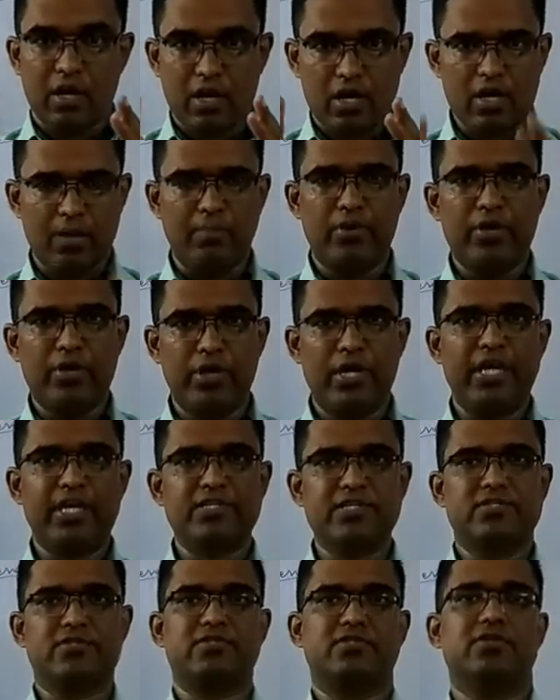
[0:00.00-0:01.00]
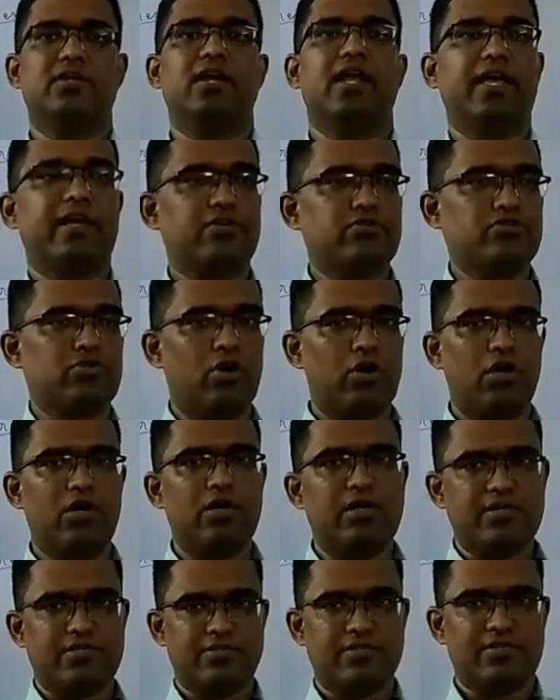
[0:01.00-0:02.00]
commodities like
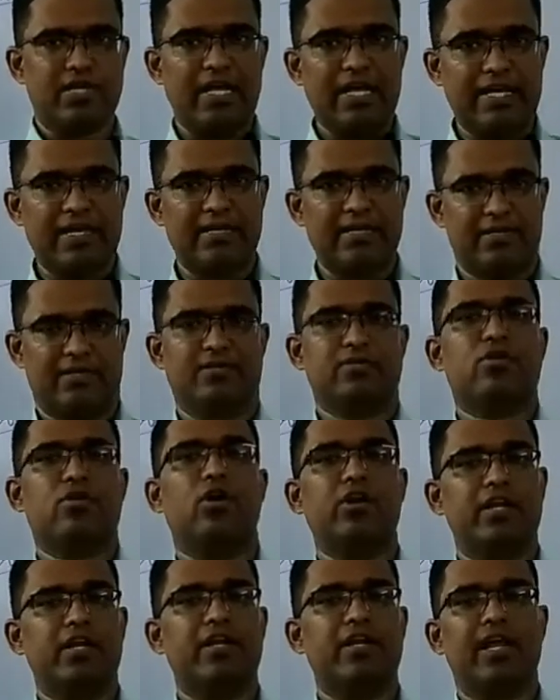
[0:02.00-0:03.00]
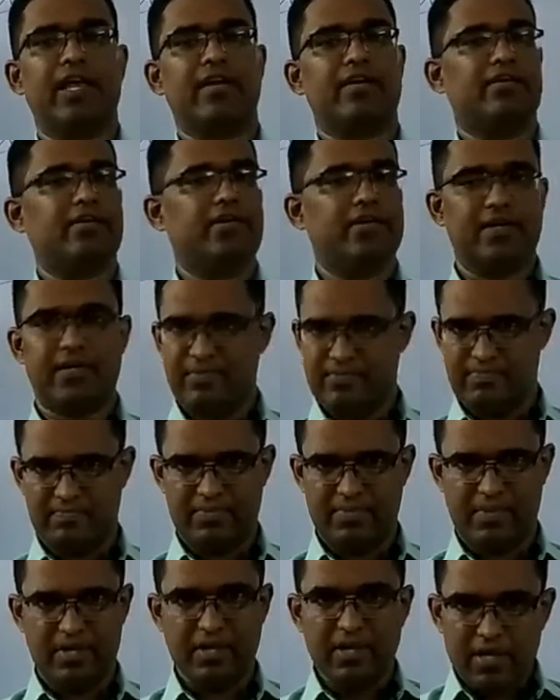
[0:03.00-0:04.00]
salt, silk,
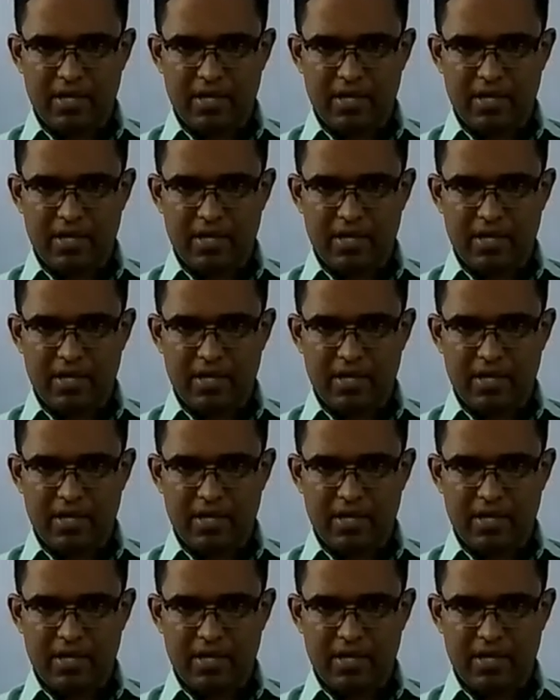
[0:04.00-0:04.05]
cotton,